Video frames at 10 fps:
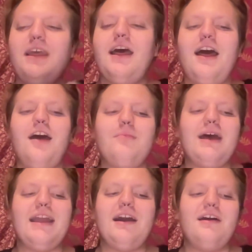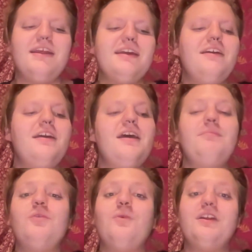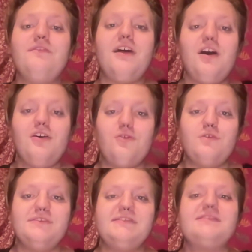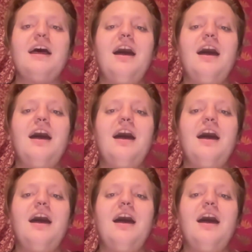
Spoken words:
Iconic. But one of the hosts,